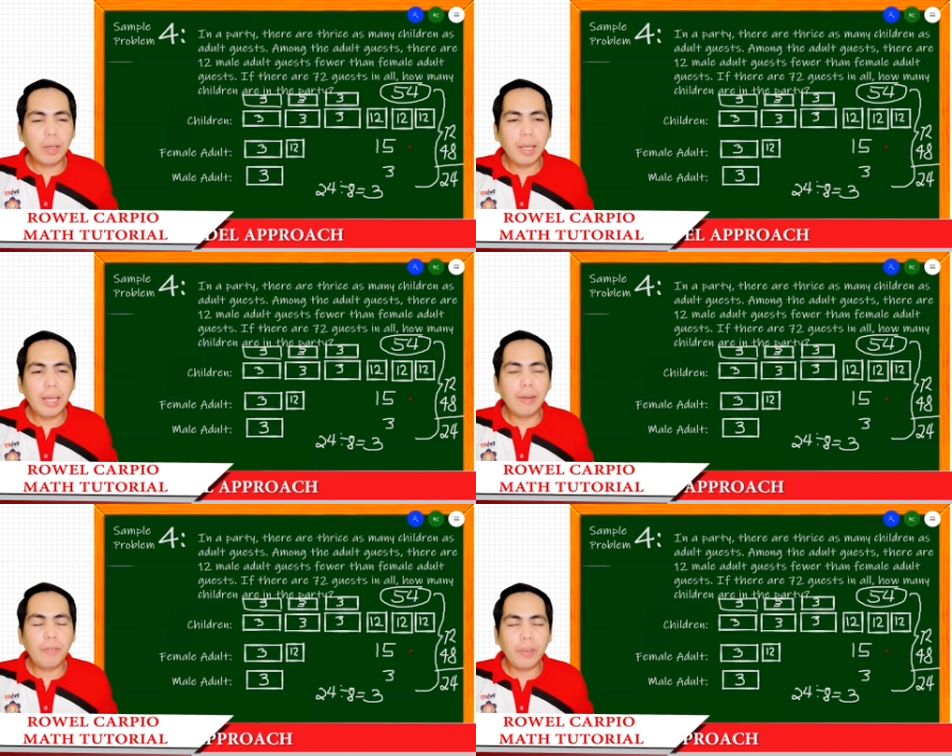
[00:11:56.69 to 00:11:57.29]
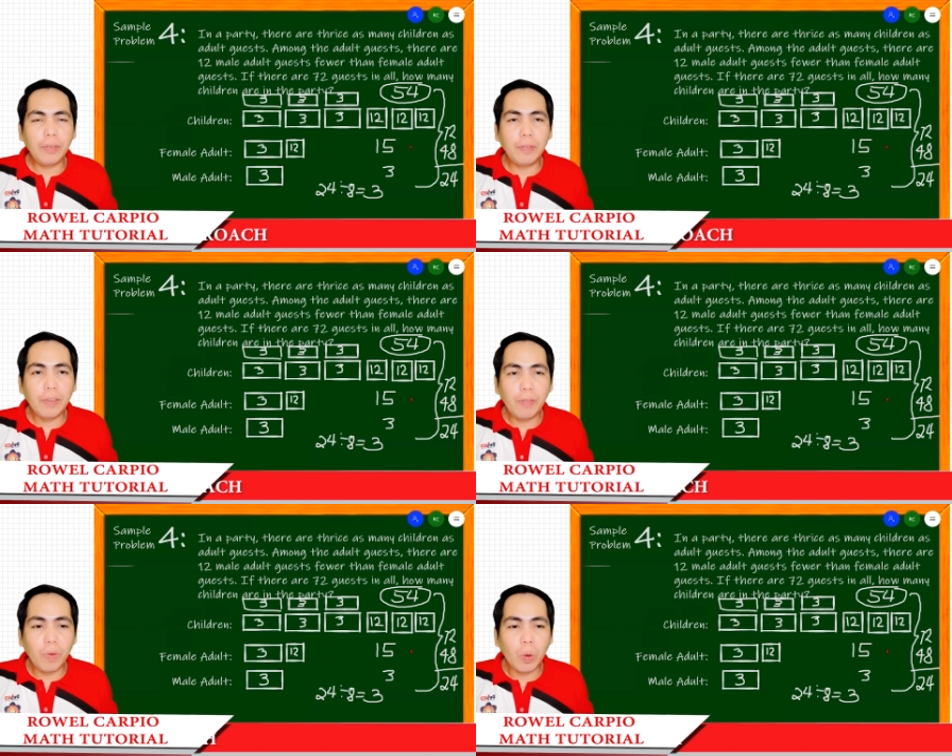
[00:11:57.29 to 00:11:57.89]
and
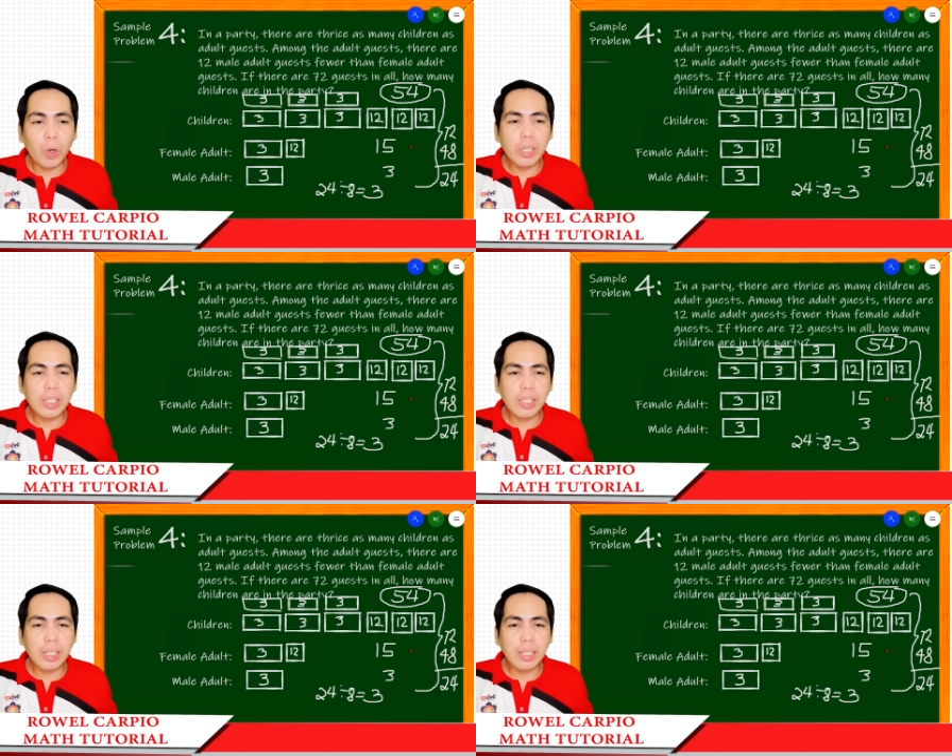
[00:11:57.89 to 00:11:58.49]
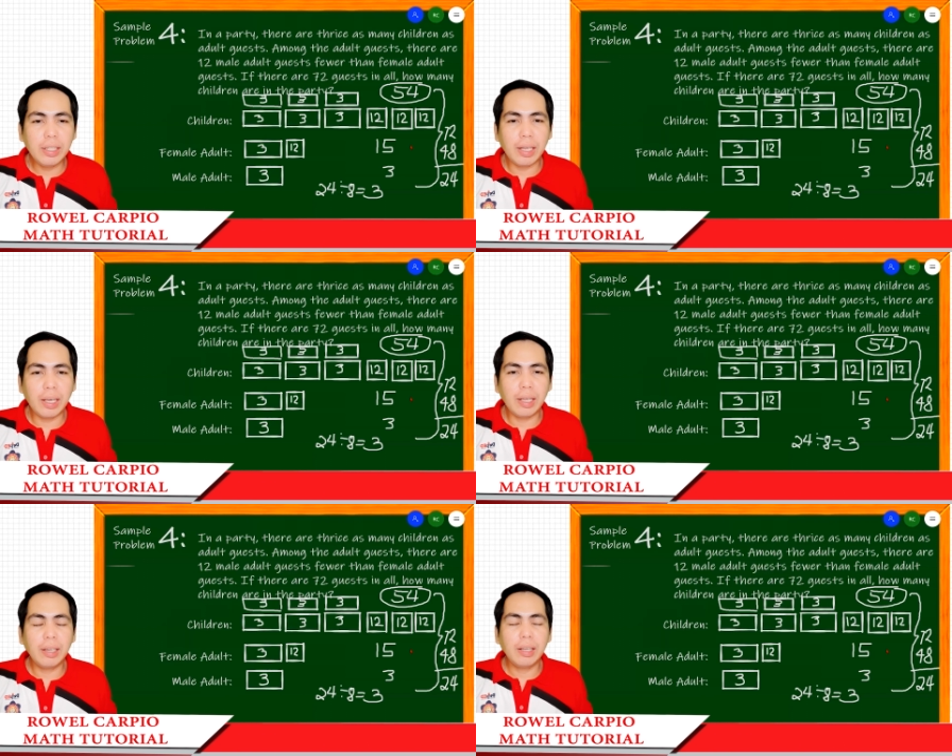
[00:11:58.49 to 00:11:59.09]
54
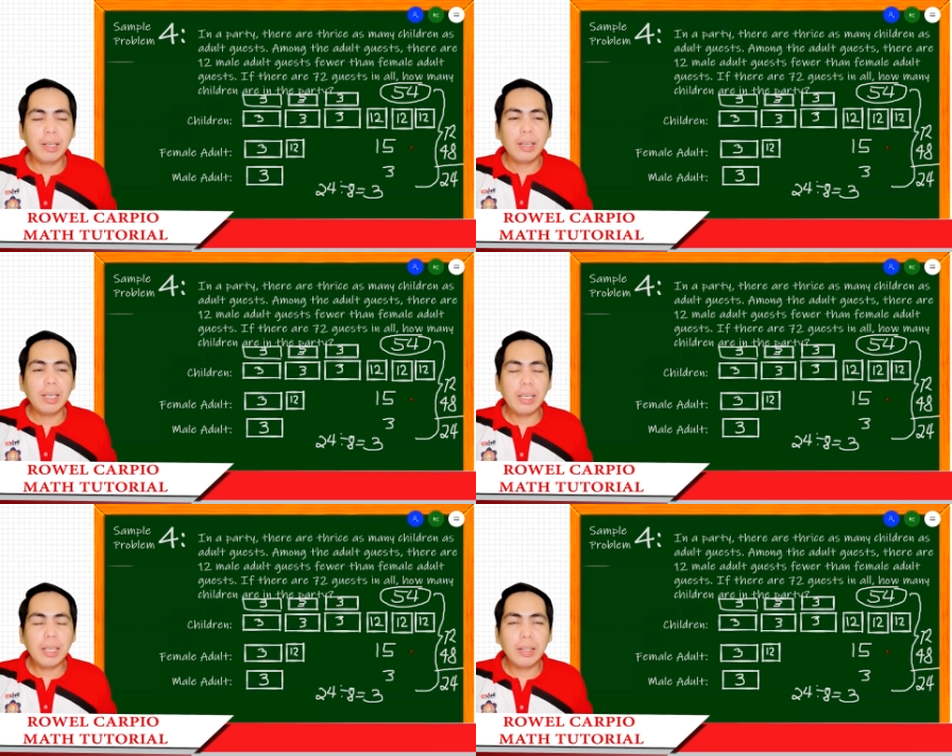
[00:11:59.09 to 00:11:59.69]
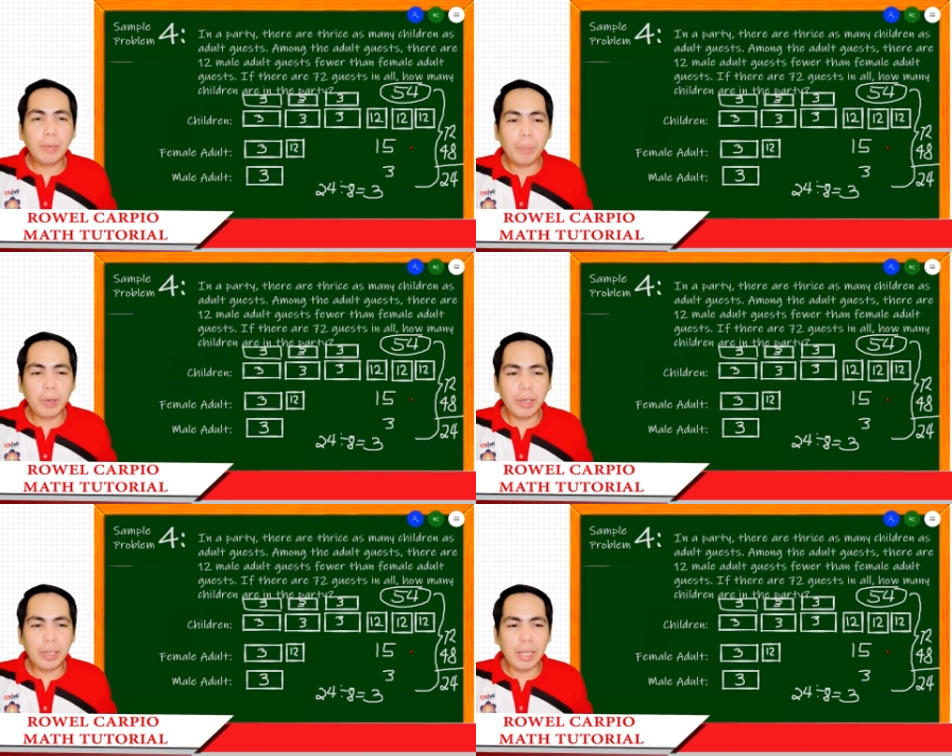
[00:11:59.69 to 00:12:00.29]
children in the
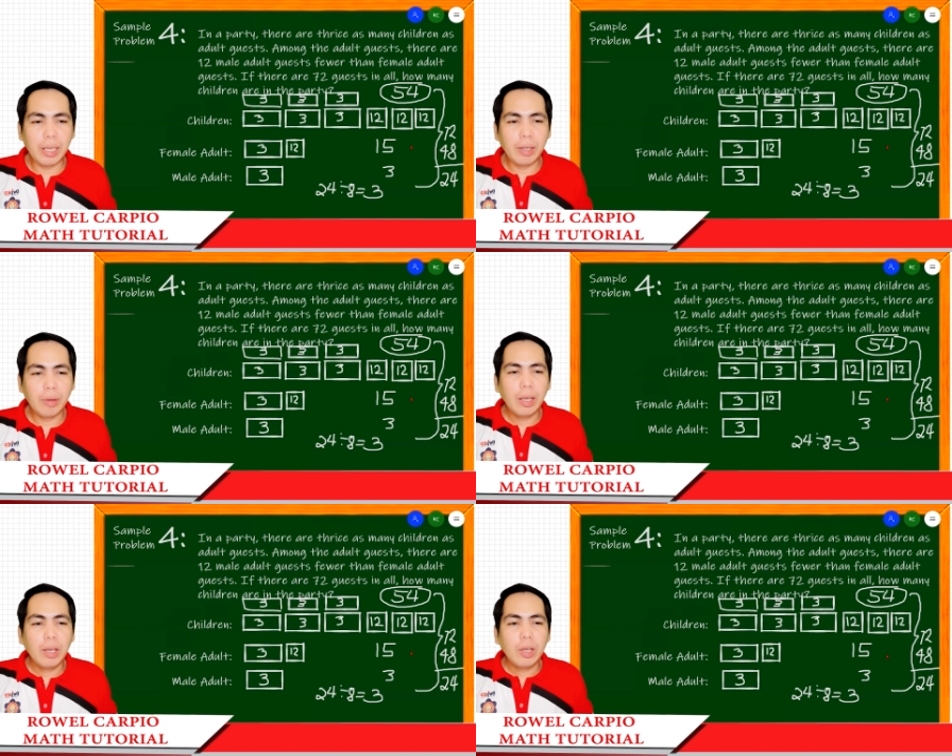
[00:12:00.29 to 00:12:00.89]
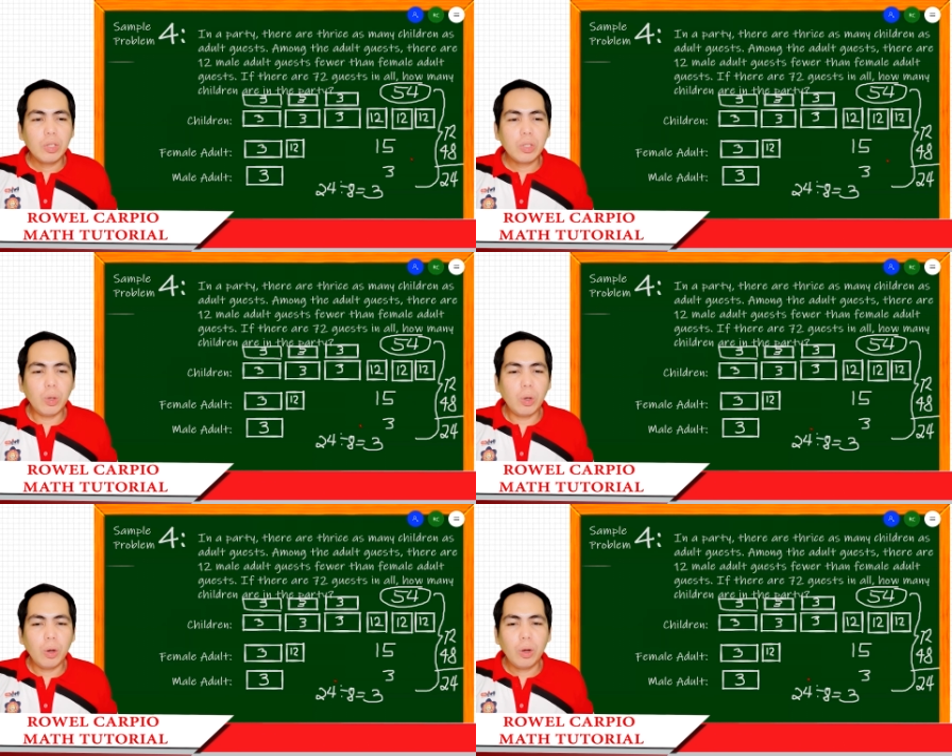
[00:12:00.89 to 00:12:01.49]
party. So